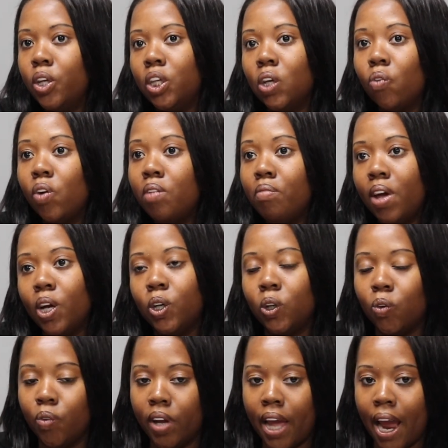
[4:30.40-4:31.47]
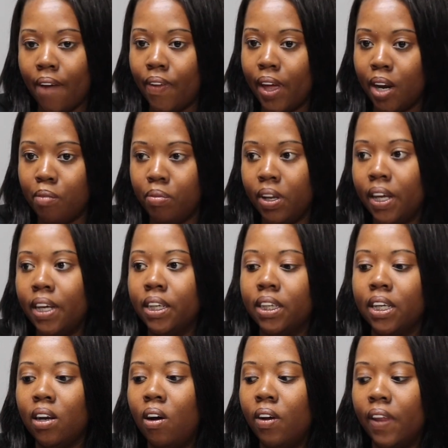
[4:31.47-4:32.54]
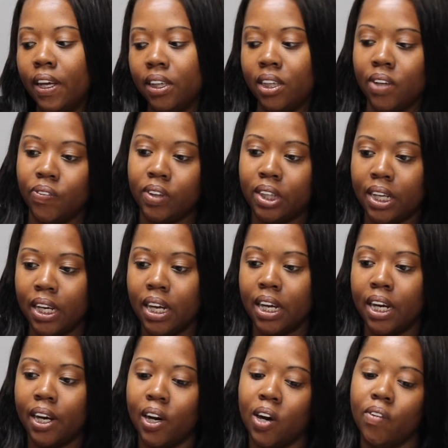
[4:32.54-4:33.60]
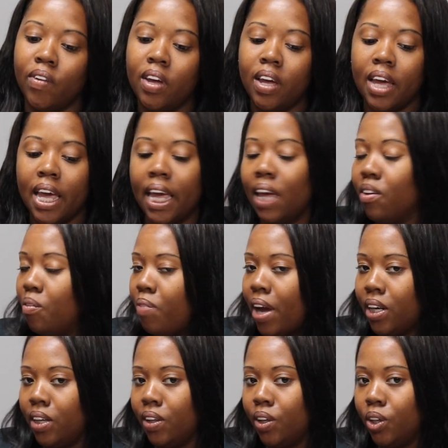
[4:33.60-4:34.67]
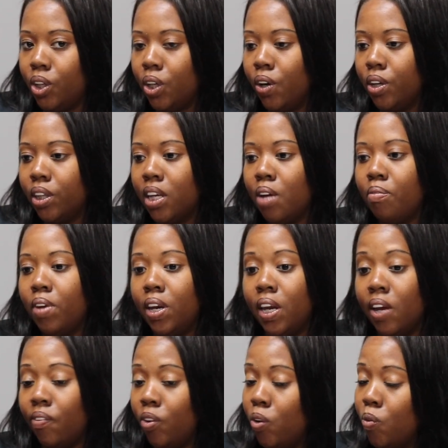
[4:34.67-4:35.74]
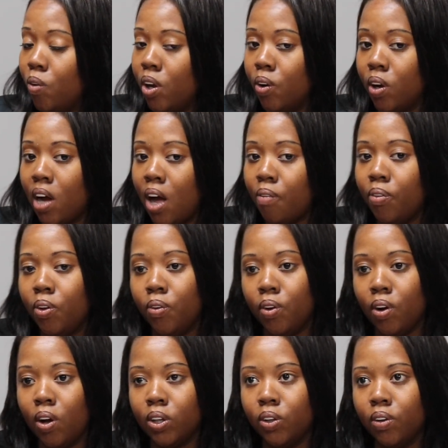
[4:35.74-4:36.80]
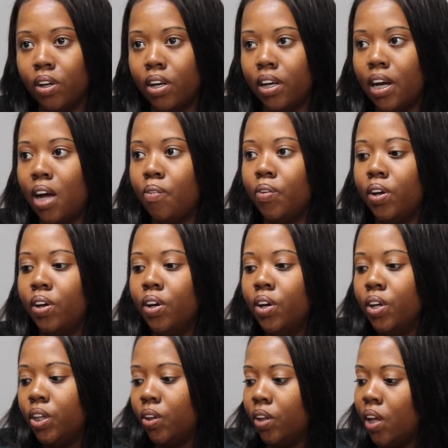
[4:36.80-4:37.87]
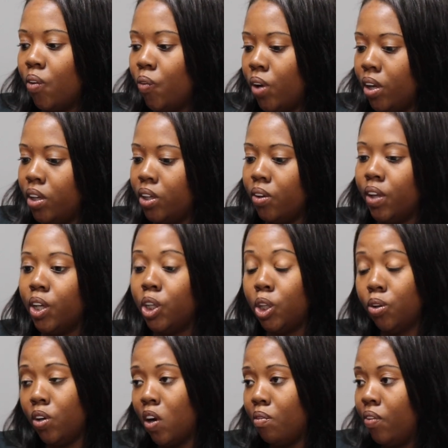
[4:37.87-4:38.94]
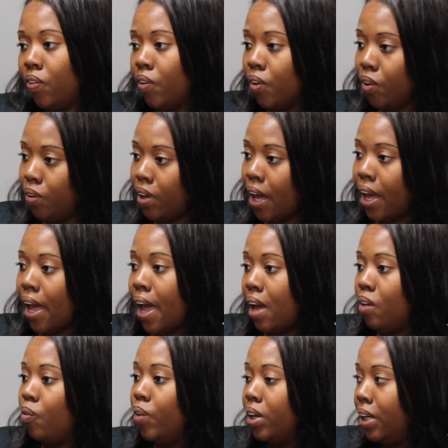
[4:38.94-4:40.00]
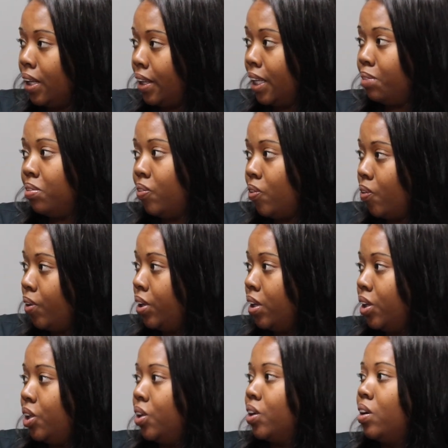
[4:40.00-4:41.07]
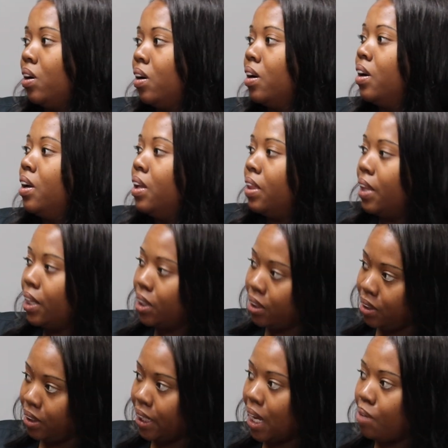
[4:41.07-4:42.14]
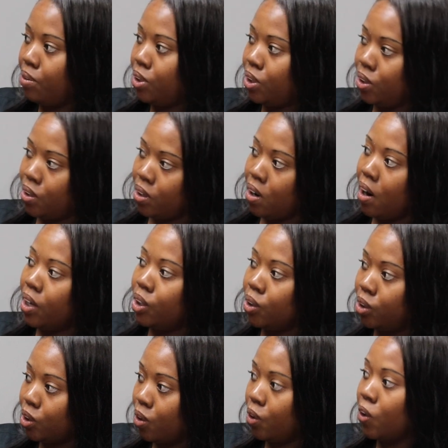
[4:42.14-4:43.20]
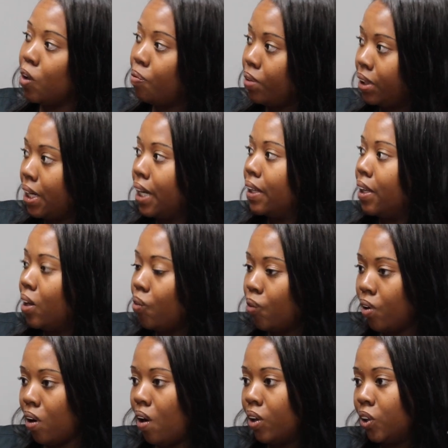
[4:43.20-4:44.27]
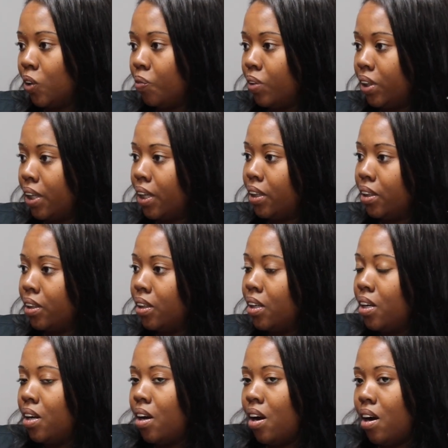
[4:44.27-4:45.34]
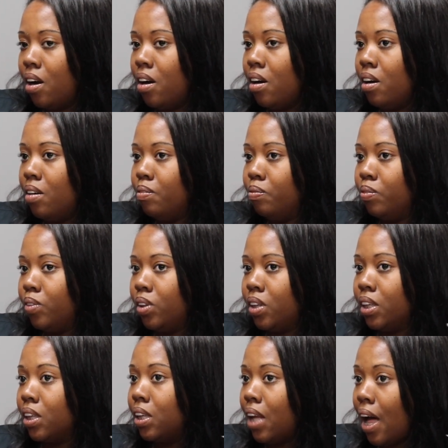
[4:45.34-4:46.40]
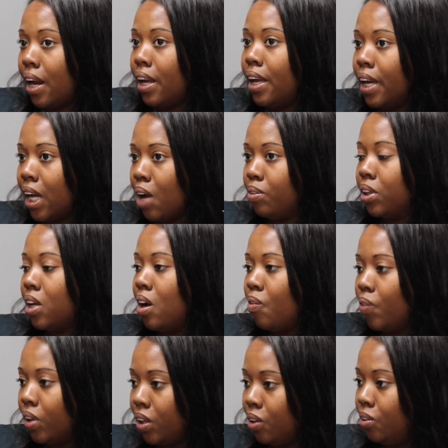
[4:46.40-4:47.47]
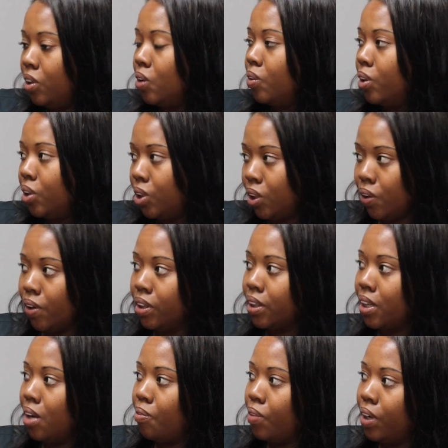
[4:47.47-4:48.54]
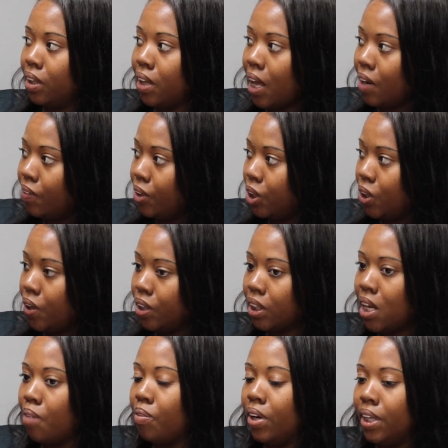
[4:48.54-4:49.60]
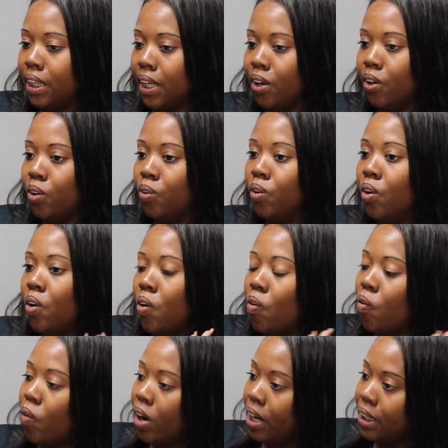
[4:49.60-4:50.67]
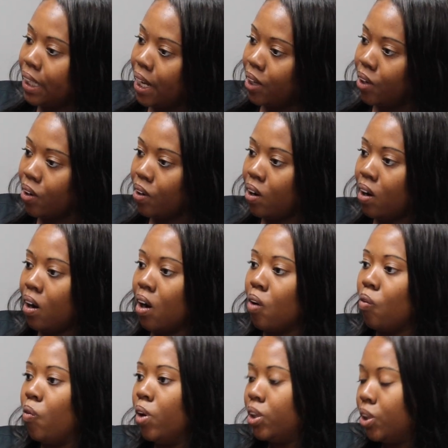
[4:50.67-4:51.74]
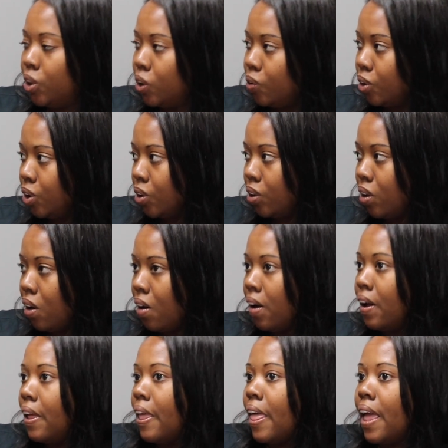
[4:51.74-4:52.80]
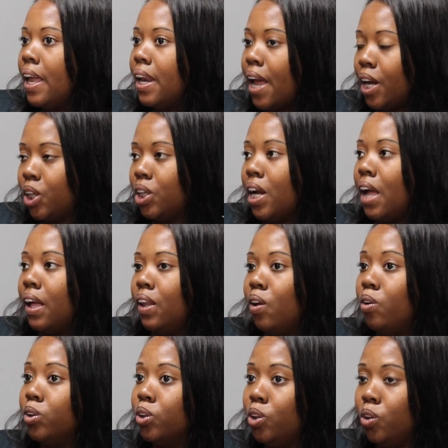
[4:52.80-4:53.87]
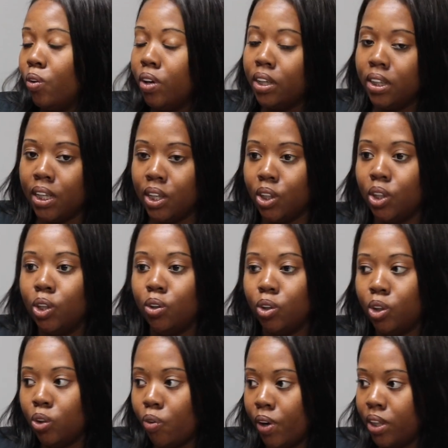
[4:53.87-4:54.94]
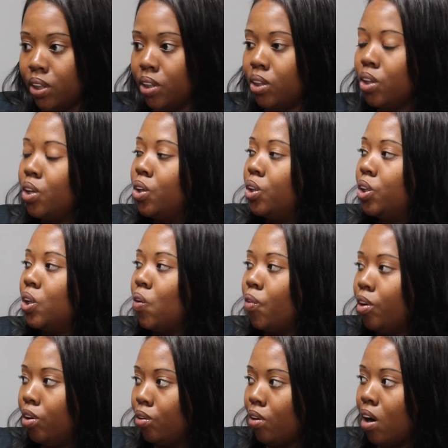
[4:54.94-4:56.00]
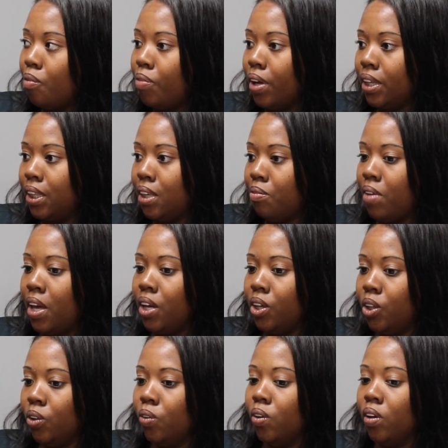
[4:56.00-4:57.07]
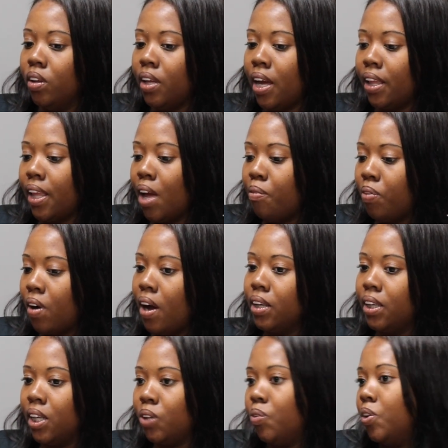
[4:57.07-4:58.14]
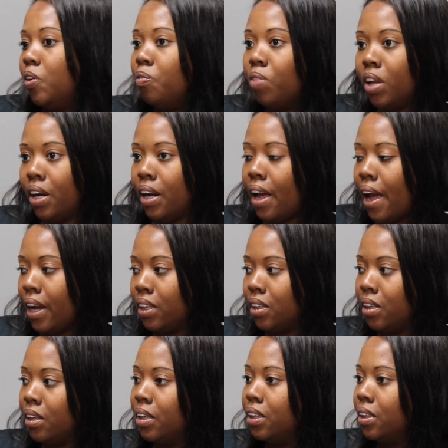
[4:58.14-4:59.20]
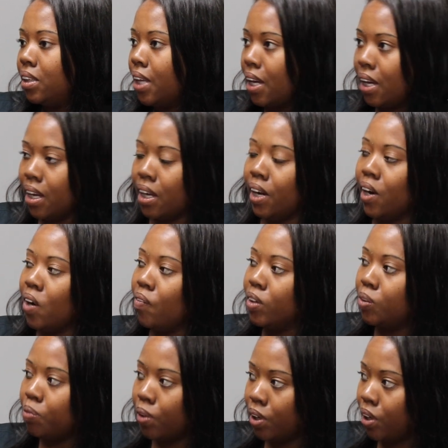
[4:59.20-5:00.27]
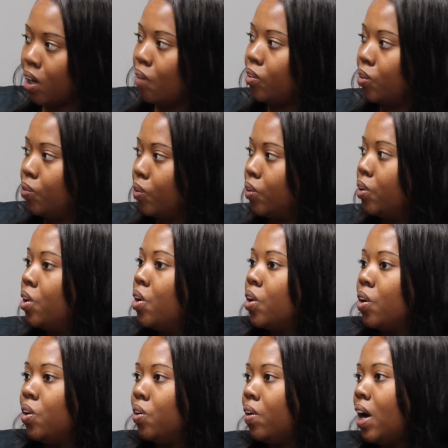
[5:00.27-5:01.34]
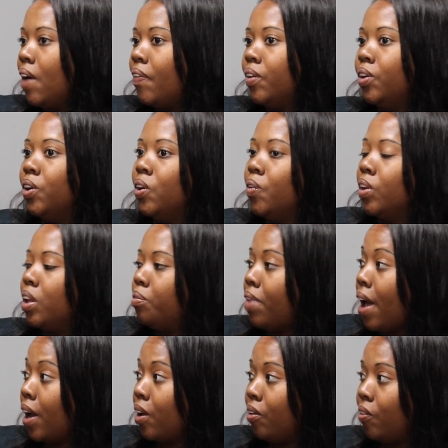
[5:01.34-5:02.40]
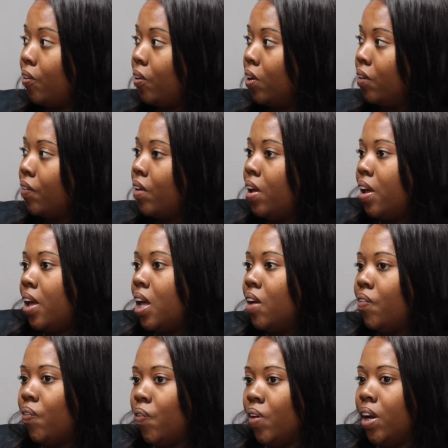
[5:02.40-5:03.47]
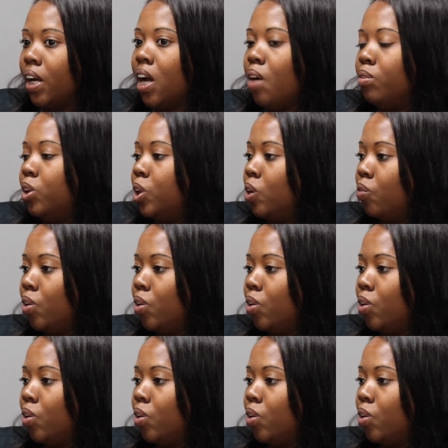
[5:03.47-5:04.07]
So we make sure we have that in place and all that stuff is taken care of and given back to the insurance company. If you want a copy, you can also get a copy so that before you can't, hey, we did this before we touched your car. This is the damage to your car. Just so you're protected and we're also protected. Because a lot of hiccups come when you deal with insurance companies. A lot of insurance companies tell you where to take your car, what to do with your car, and nationality, those are your decisions, your choices. So we do our best to make sure that that process, when you've been in an accident, is taken care of, is pretty comfortable. You don't have to deal with the back and forth. If when it comes to your